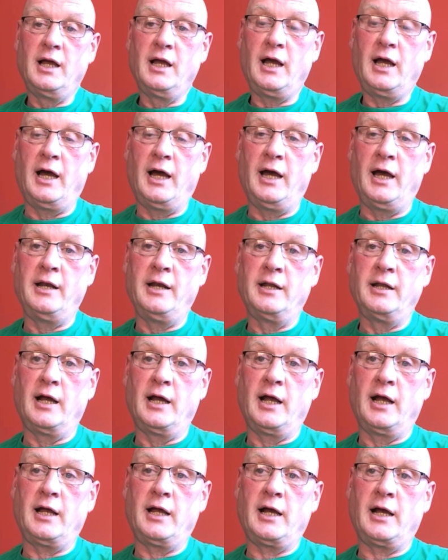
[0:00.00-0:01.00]
And
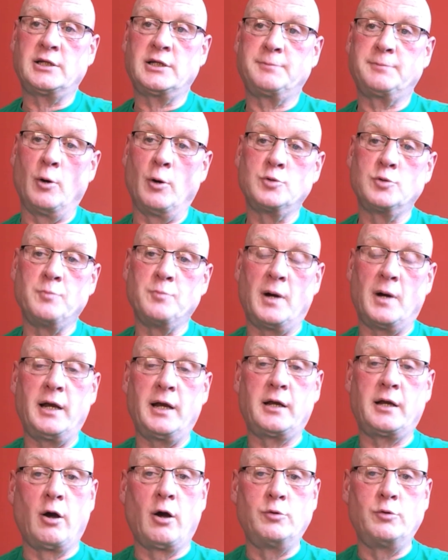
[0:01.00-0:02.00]
I suppose my
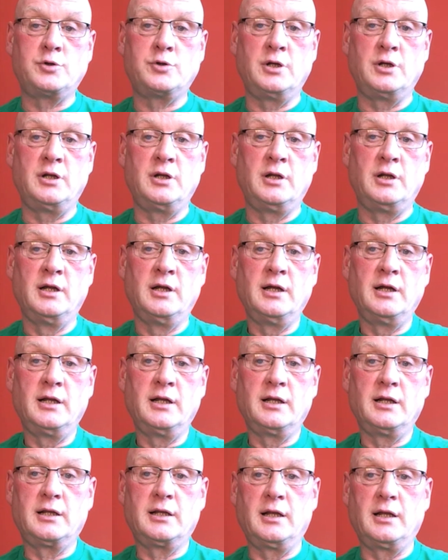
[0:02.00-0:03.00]
coaching
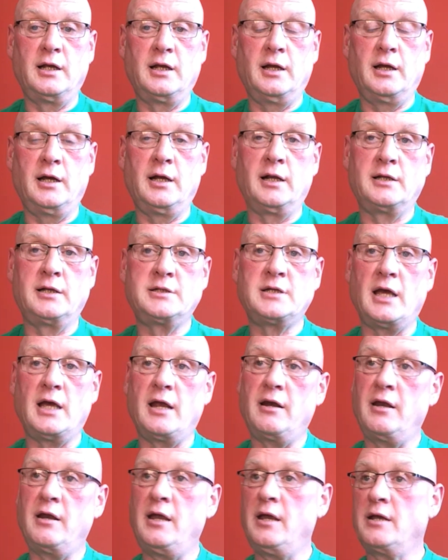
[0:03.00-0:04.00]

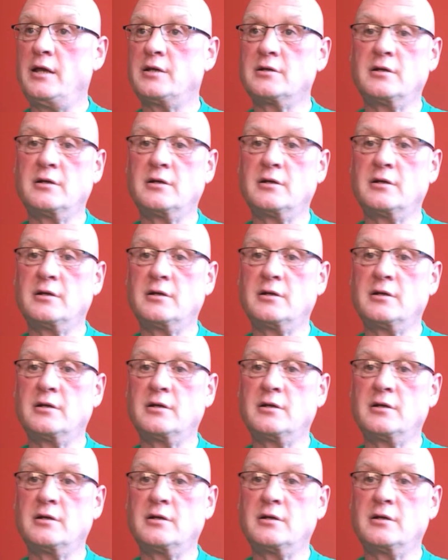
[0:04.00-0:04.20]
techniques